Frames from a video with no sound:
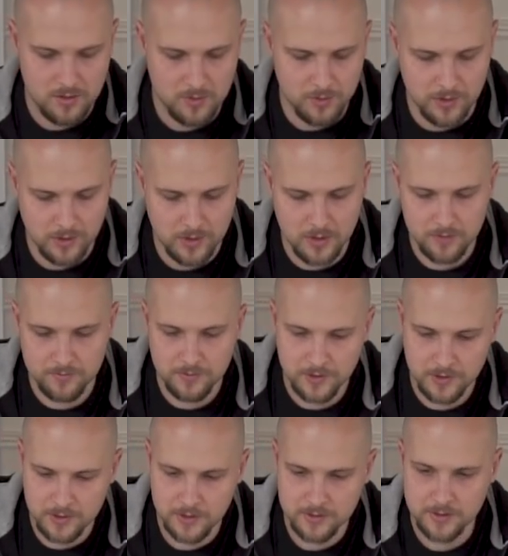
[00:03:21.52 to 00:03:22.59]
You want to
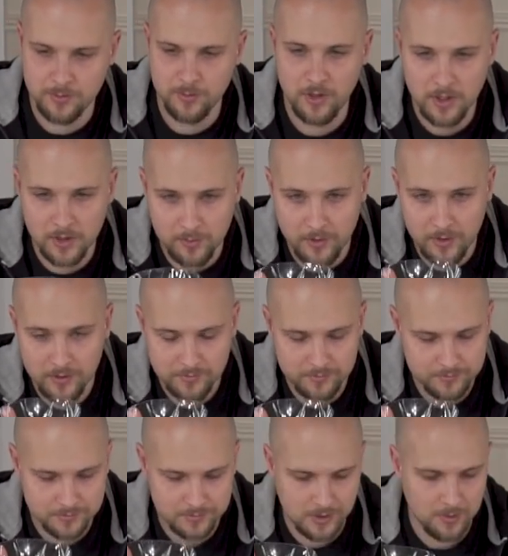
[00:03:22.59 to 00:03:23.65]
carefully cut the bottom
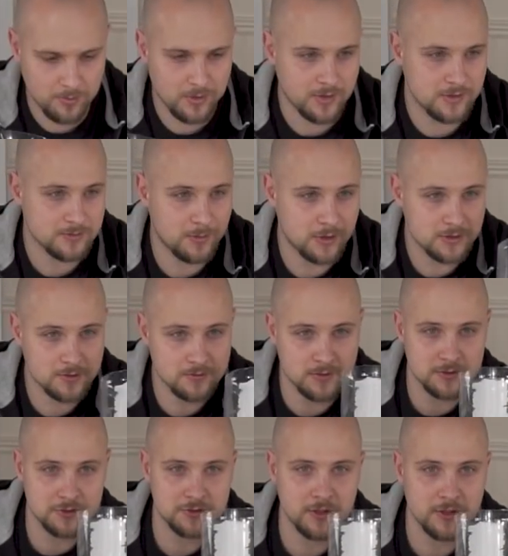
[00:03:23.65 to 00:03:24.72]
off, keeping as much of the
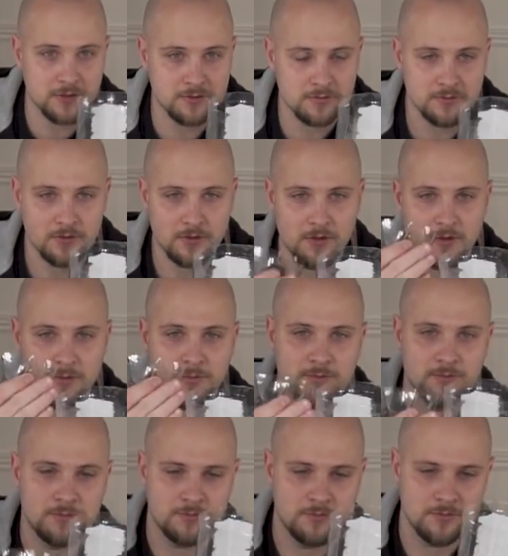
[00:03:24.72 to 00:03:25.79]
straight um,
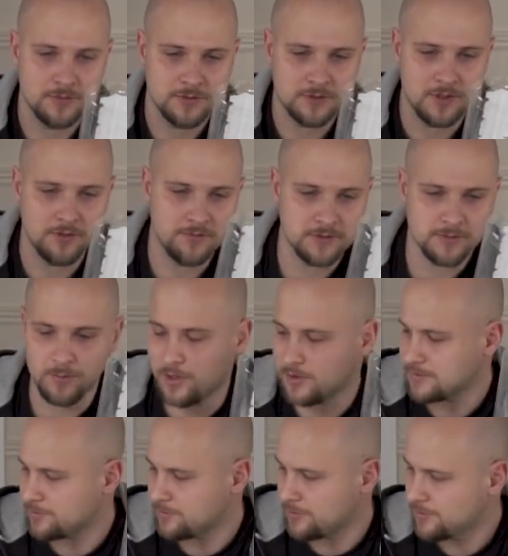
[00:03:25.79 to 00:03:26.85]
stuff as
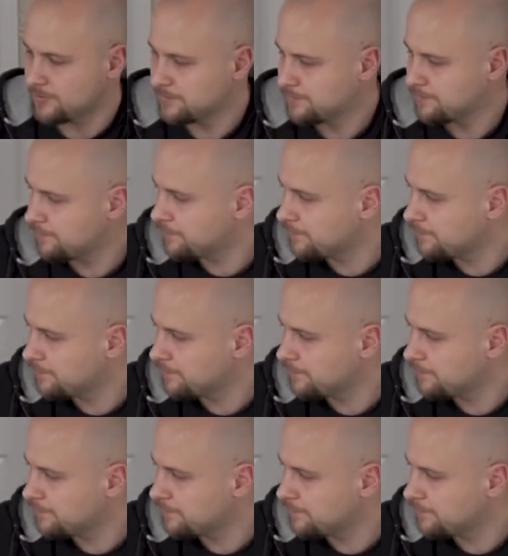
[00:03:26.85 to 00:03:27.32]
possible.